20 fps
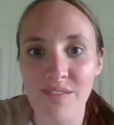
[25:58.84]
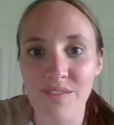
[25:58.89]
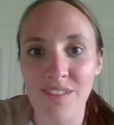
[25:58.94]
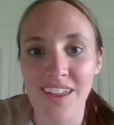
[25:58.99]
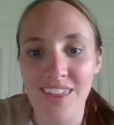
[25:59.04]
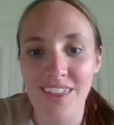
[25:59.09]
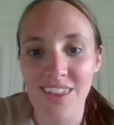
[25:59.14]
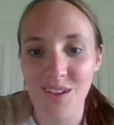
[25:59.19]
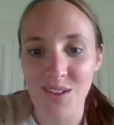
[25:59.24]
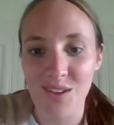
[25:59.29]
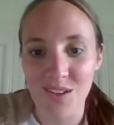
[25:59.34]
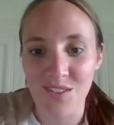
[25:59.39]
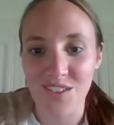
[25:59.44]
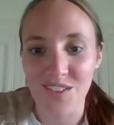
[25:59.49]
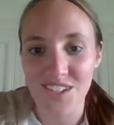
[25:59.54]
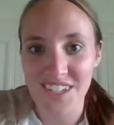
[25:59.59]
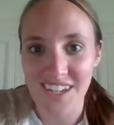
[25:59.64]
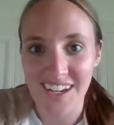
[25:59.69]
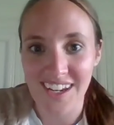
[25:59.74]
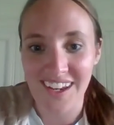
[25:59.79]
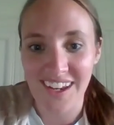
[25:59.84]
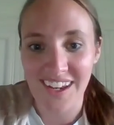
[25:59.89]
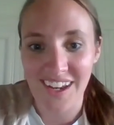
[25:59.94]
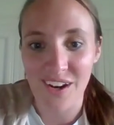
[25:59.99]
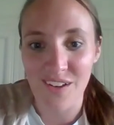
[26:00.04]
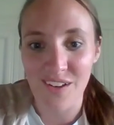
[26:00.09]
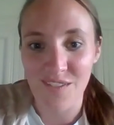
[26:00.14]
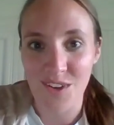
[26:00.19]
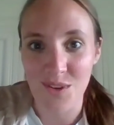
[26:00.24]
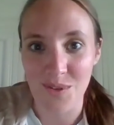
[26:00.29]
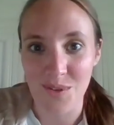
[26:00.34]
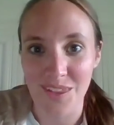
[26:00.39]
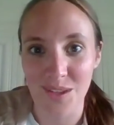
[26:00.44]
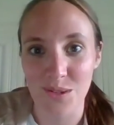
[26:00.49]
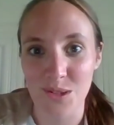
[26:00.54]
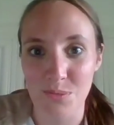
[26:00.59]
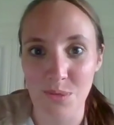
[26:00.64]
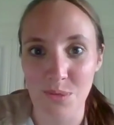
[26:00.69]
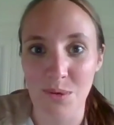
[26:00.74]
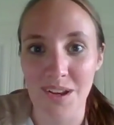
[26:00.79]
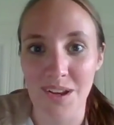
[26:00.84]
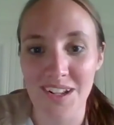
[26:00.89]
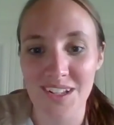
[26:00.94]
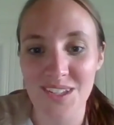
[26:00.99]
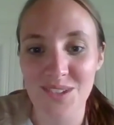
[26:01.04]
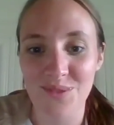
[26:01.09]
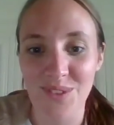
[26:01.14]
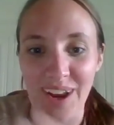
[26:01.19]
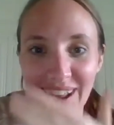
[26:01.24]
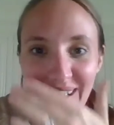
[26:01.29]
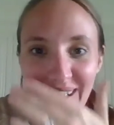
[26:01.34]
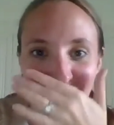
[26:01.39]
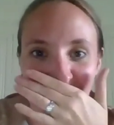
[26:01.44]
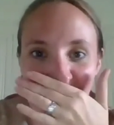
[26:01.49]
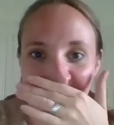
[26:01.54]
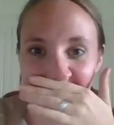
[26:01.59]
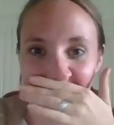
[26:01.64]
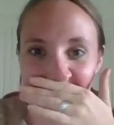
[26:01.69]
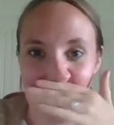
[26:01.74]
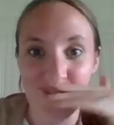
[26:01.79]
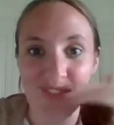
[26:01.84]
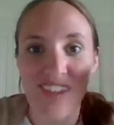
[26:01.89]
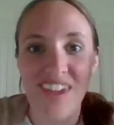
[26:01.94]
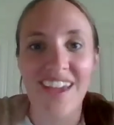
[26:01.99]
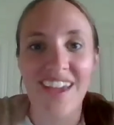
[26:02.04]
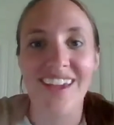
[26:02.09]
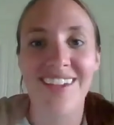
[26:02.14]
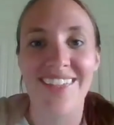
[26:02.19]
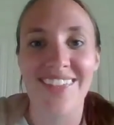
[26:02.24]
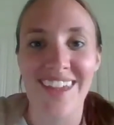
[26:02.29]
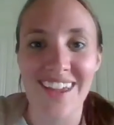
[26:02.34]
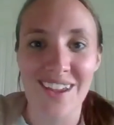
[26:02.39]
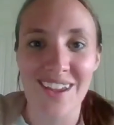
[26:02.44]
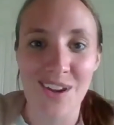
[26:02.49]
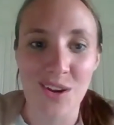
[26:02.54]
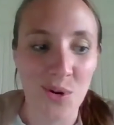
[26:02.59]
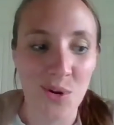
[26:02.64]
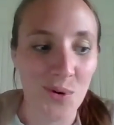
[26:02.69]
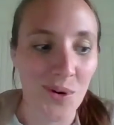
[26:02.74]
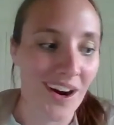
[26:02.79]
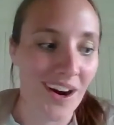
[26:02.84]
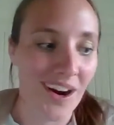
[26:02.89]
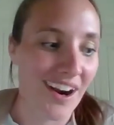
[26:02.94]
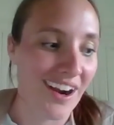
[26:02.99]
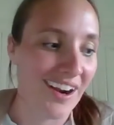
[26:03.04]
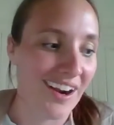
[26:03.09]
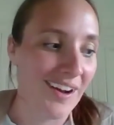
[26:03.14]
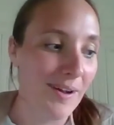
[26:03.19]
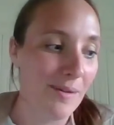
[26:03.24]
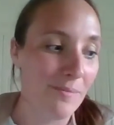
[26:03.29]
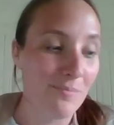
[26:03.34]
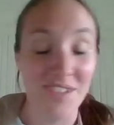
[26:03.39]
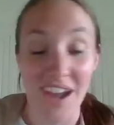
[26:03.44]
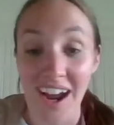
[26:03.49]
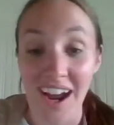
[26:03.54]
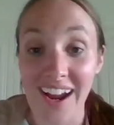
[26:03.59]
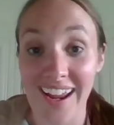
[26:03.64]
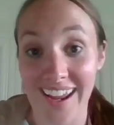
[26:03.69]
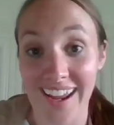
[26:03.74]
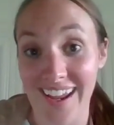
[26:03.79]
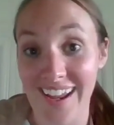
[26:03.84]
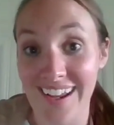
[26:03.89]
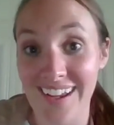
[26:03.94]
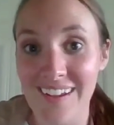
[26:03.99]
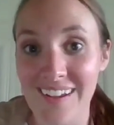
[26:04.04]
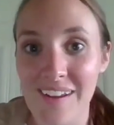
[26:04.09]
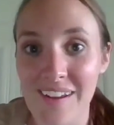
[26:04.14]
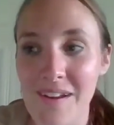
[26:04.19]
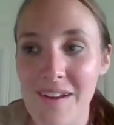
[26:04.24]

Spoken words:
of like the universe taking care of you in those moments, right? you think that you are dying,